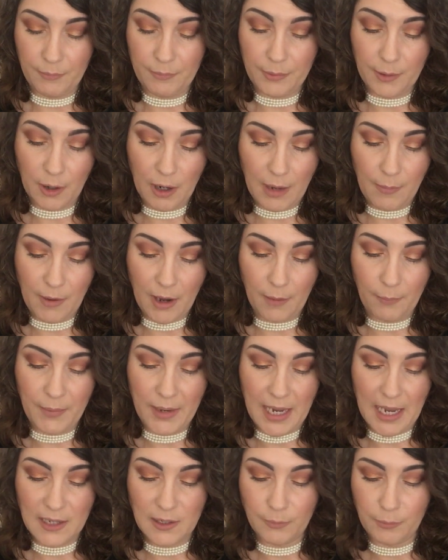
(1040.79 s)
Primark
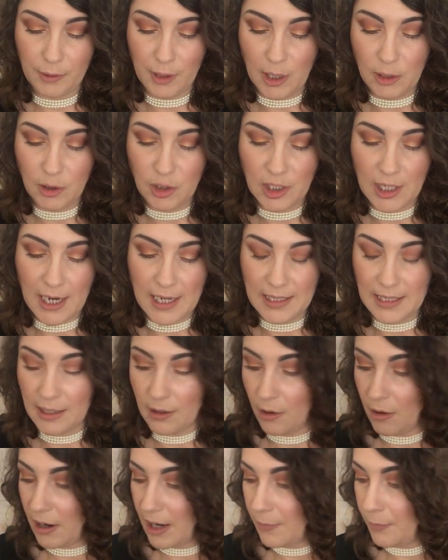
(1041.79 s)
PS Pro
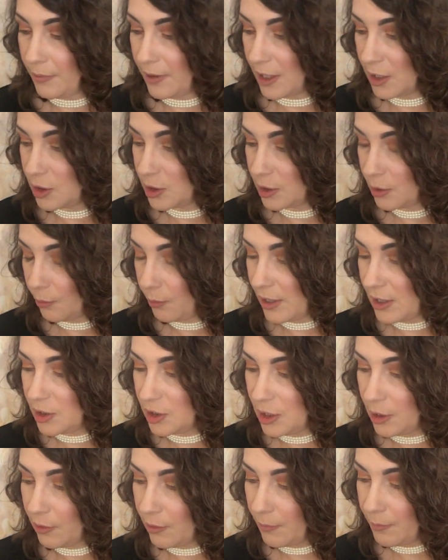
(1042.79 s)
Shading Eye Brush, which
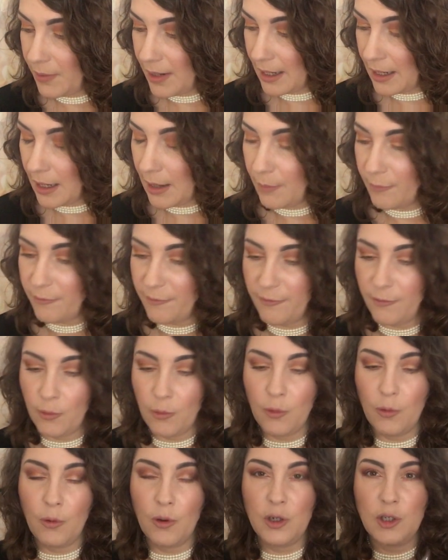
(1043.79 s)
you can pick up
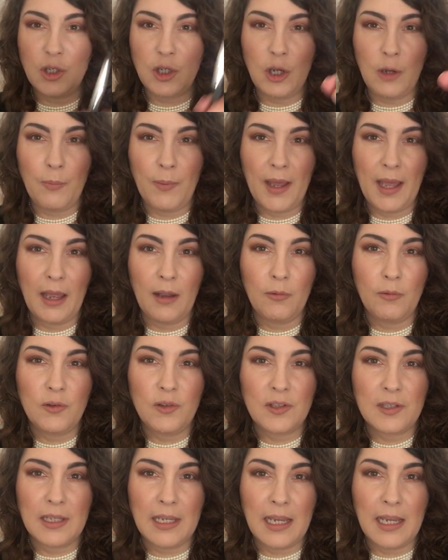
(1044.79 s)
for £2.